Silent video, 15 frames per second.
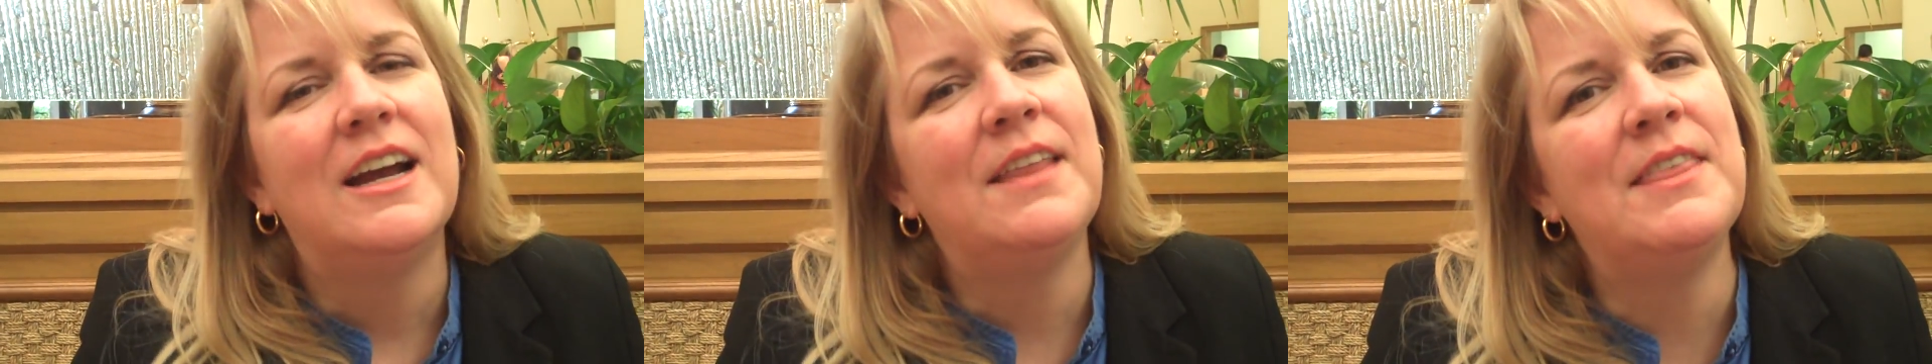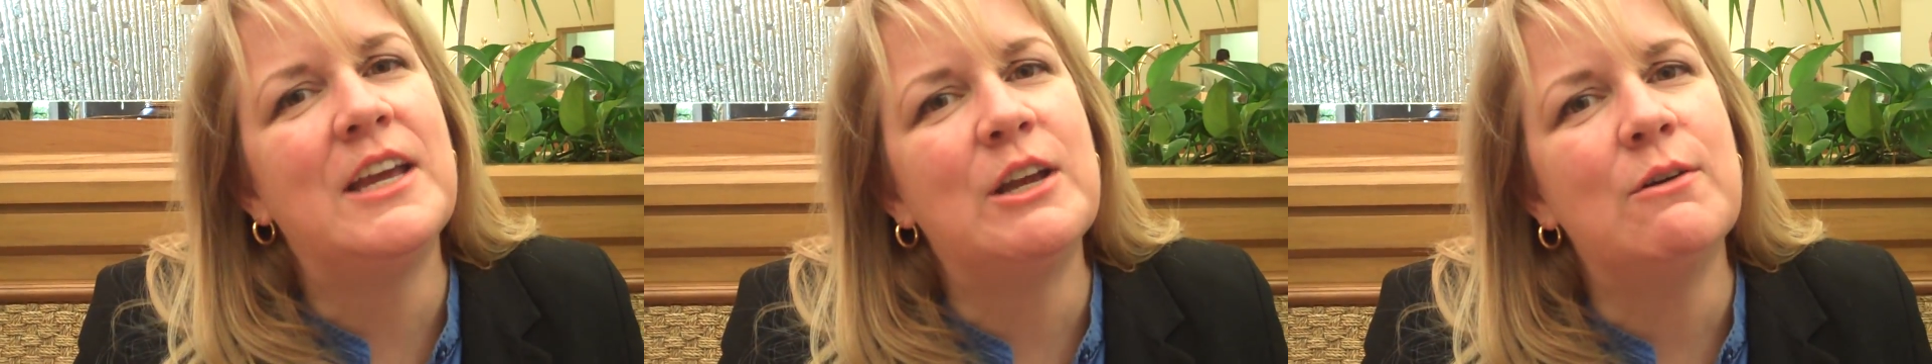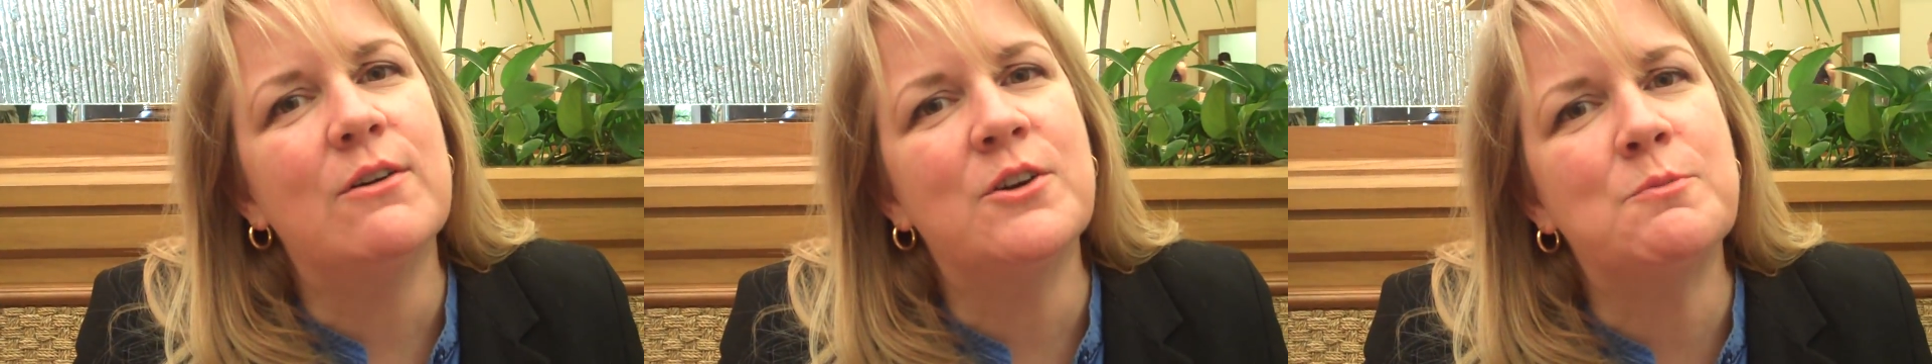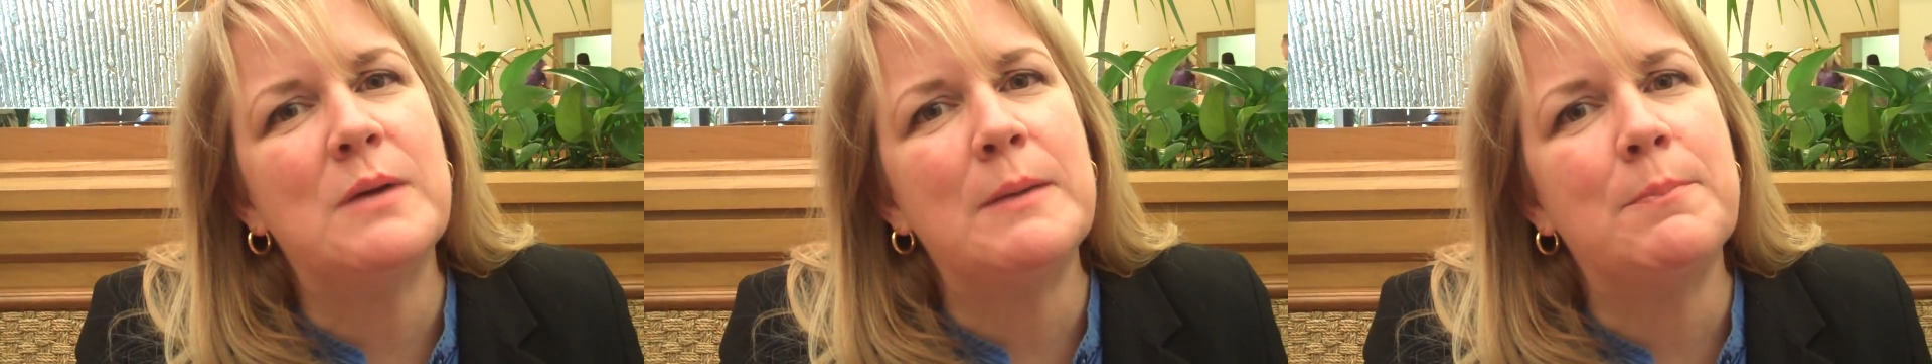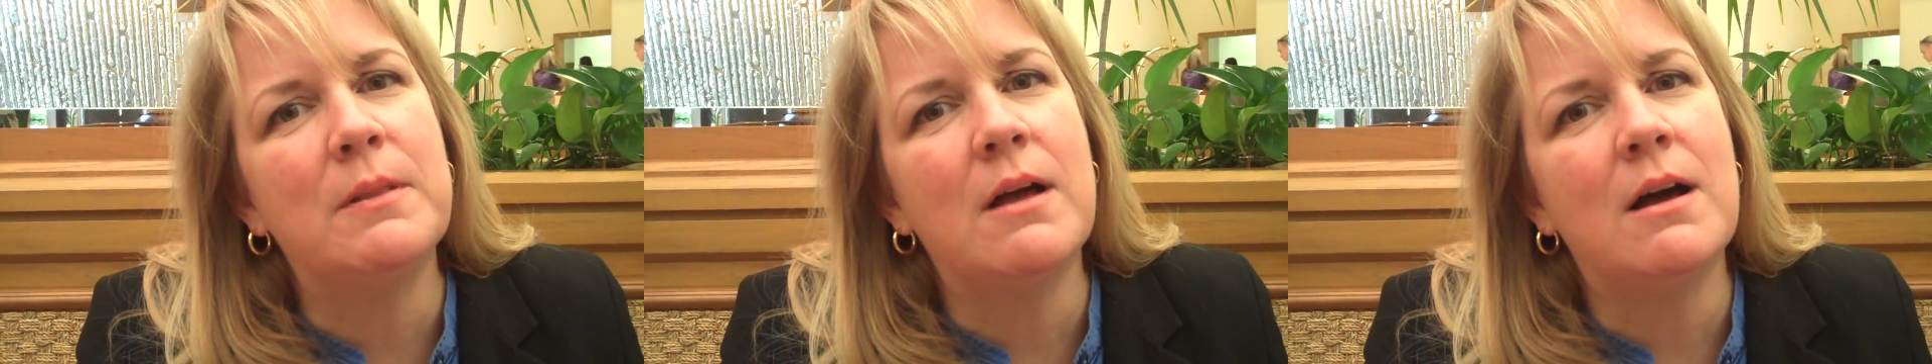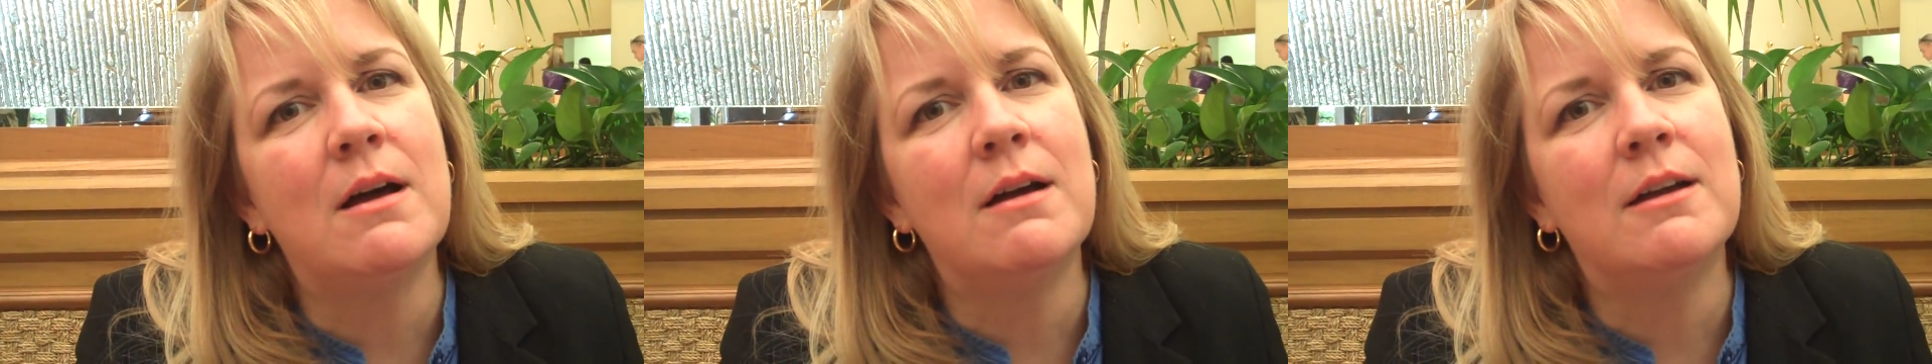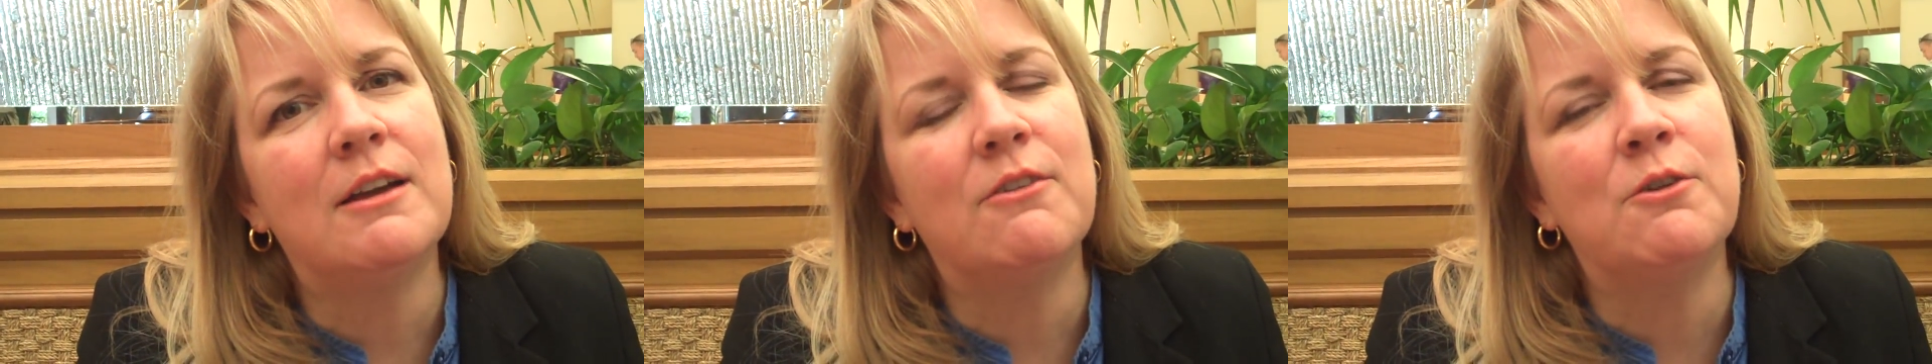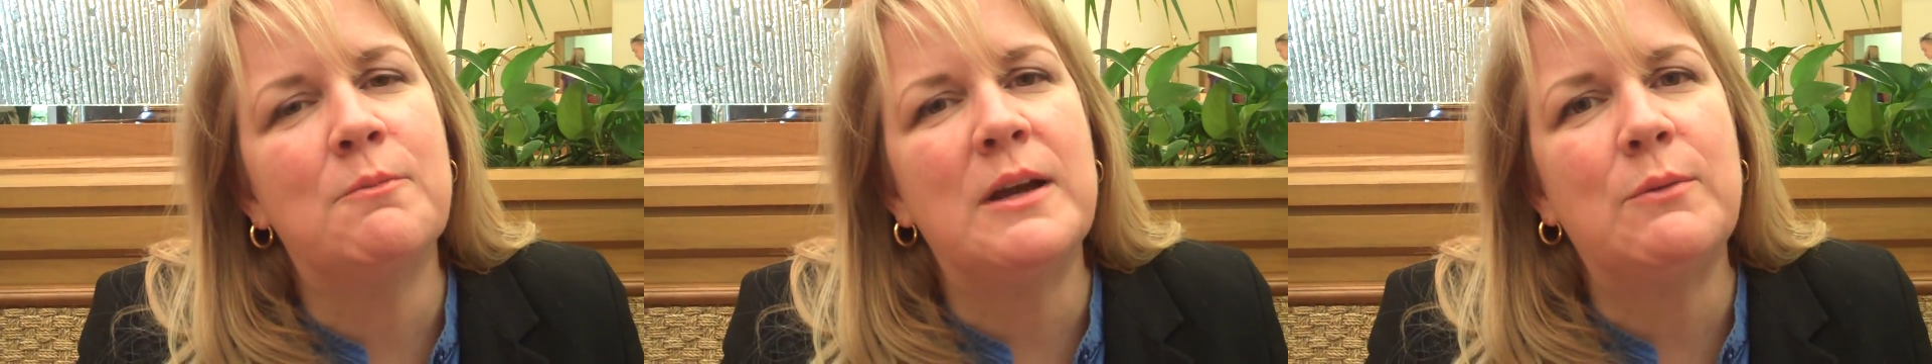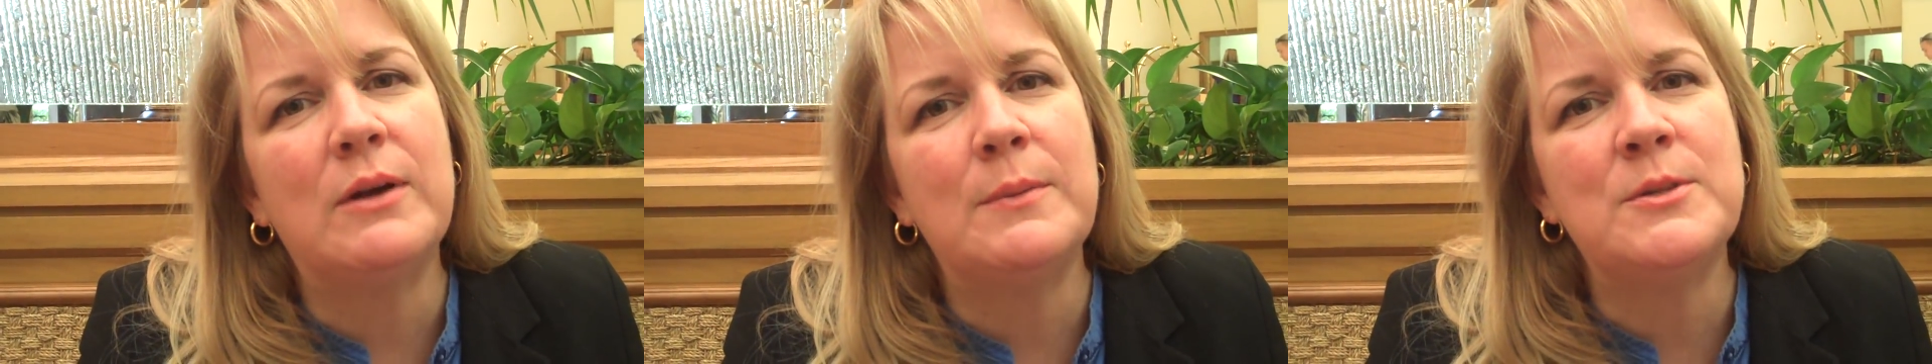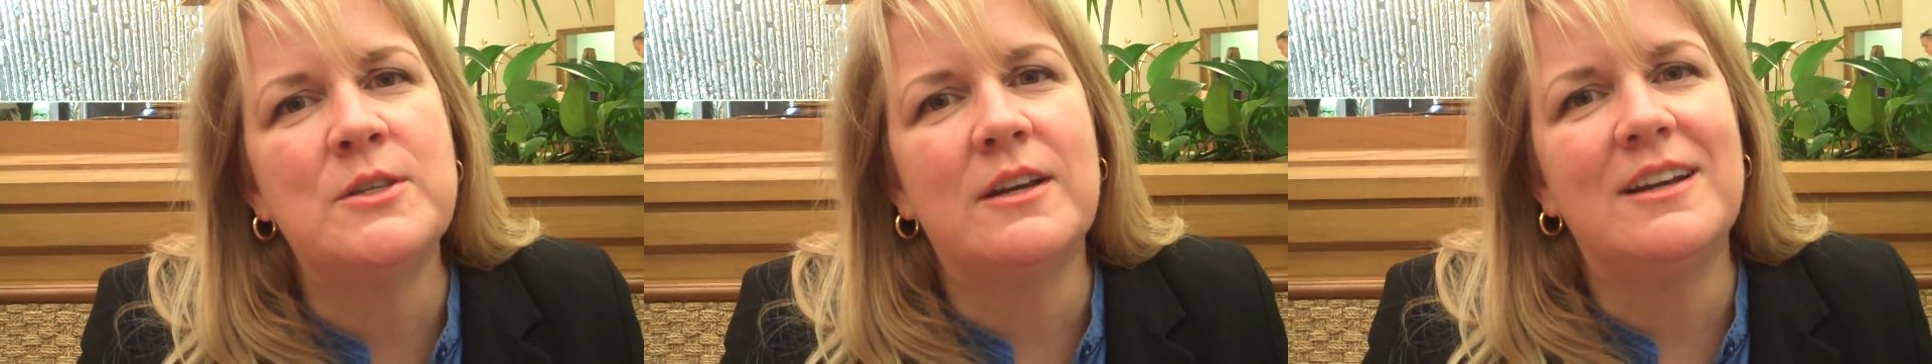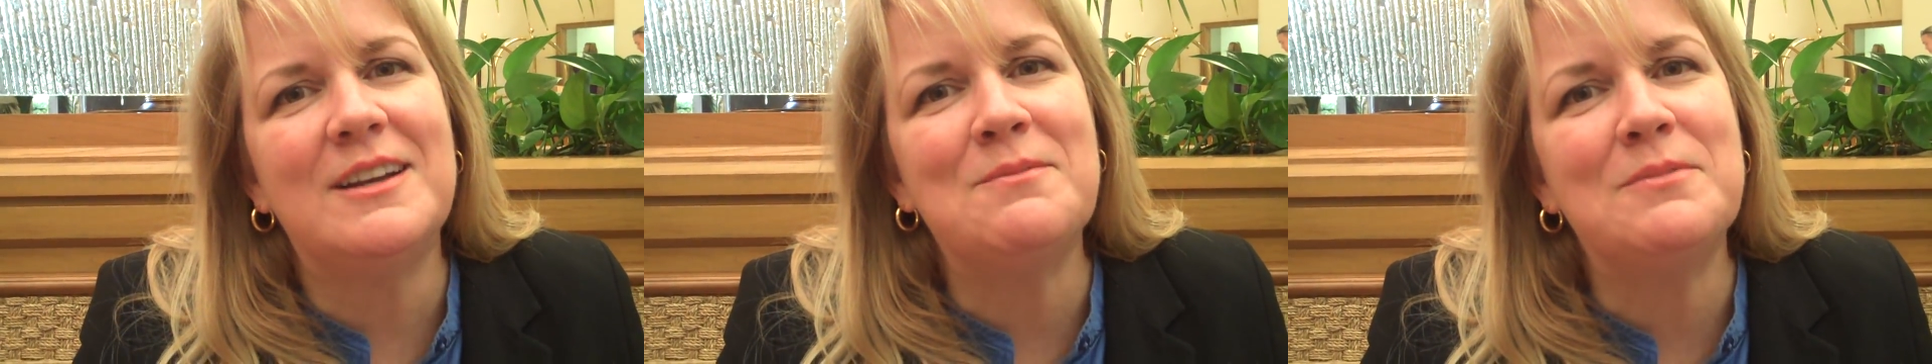And then go over to my blog, go over to my website,